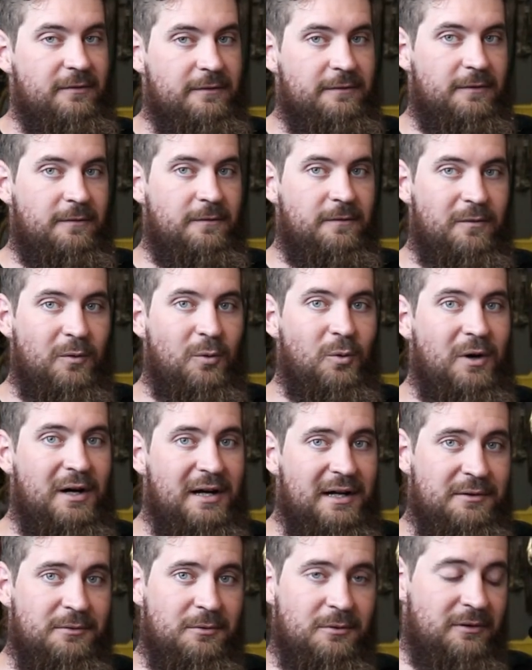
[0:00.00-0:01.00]
for
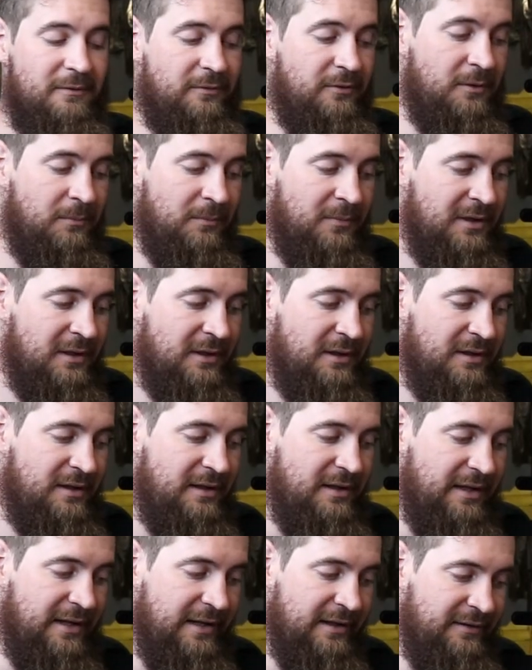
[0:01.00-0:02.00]
400 of them.
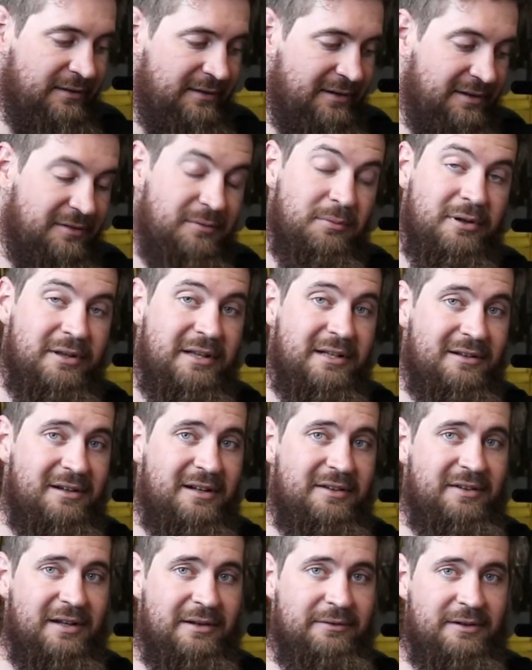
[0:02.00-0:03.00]
And it's really
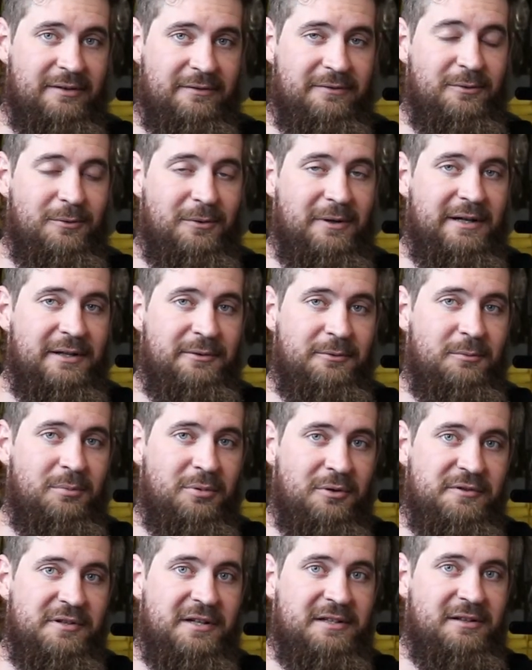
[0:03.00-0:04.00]
nice having 400
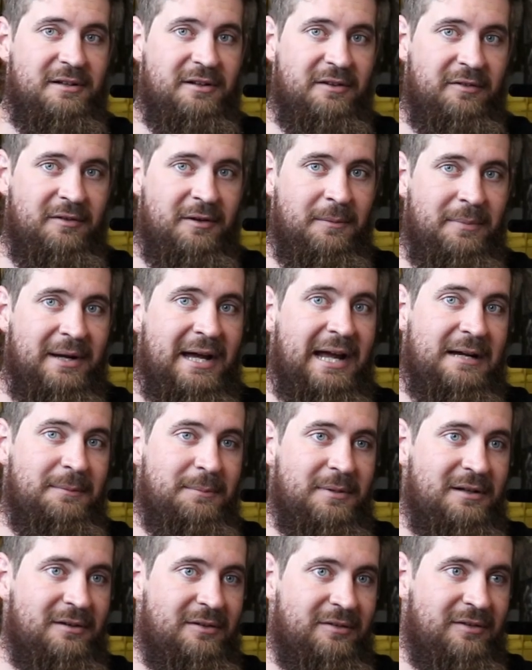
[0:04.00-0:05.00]
projectiles in a
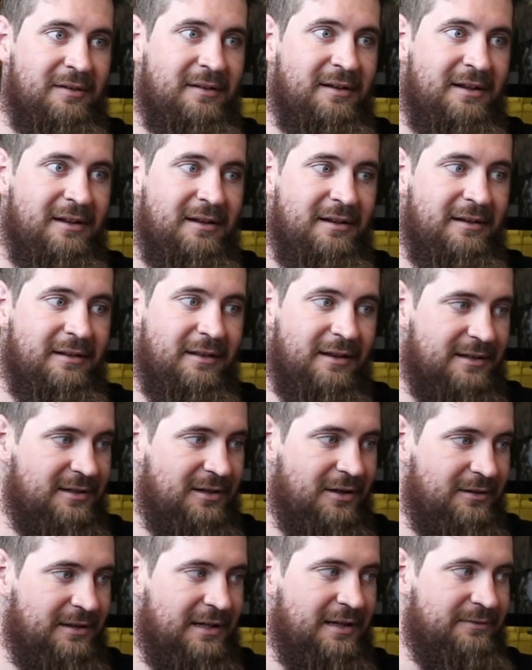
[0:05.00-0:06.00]
pack, because
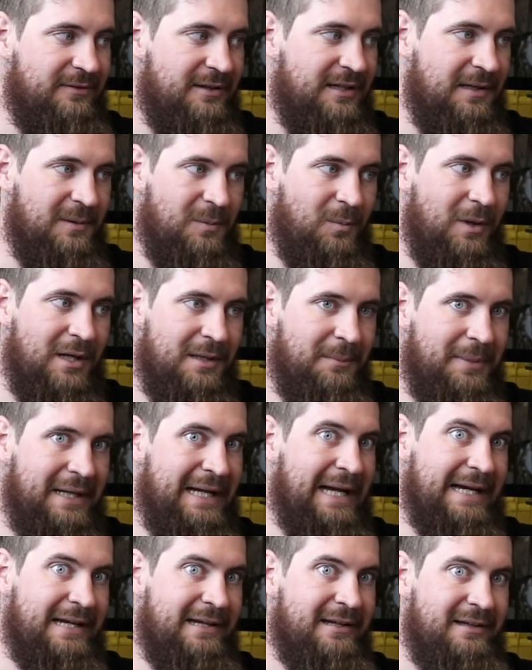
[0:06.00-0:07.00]
you only have to get one
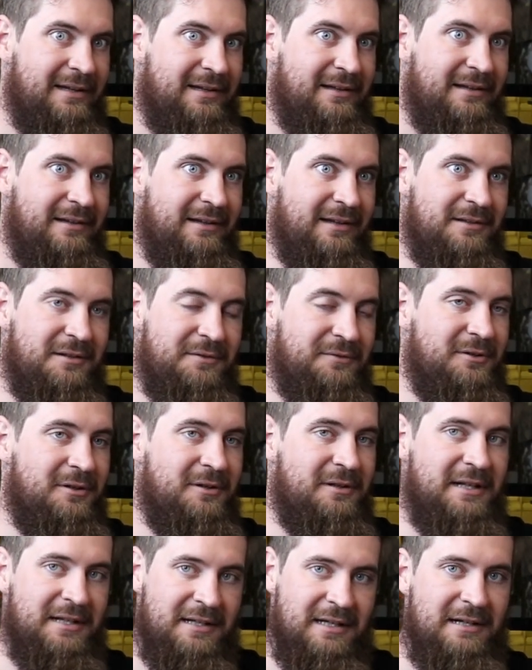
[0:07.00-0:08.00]
pack and you've
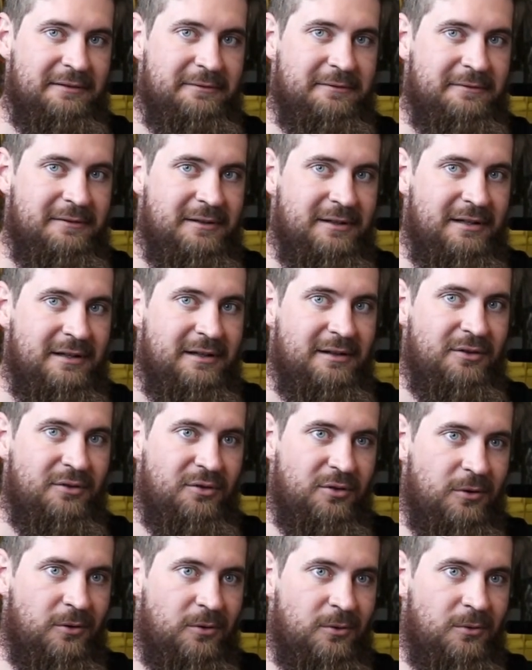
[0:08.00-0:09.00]
got enough
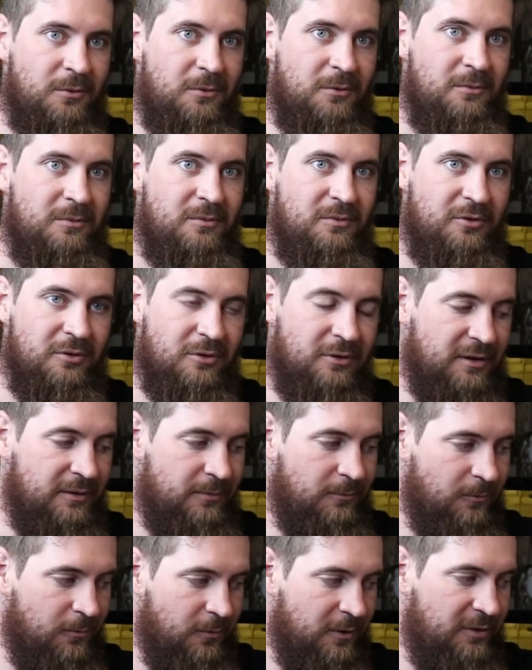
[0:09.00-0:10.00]
to do
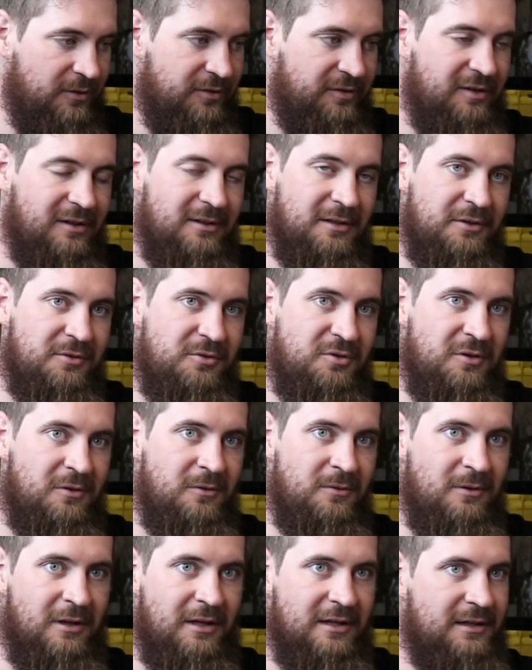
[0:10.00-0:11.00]
a real solid
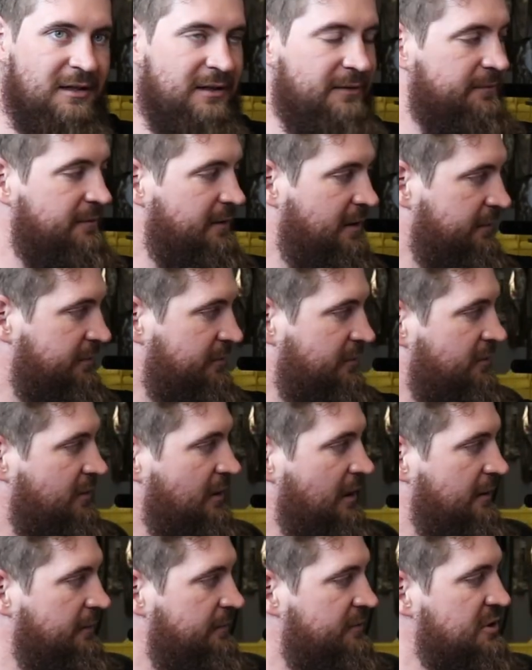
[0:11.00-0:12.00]
tune.
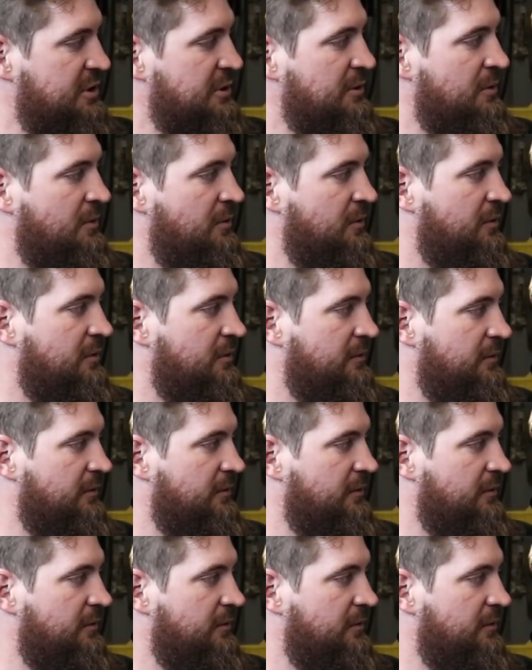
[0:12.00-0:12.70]
I've tuned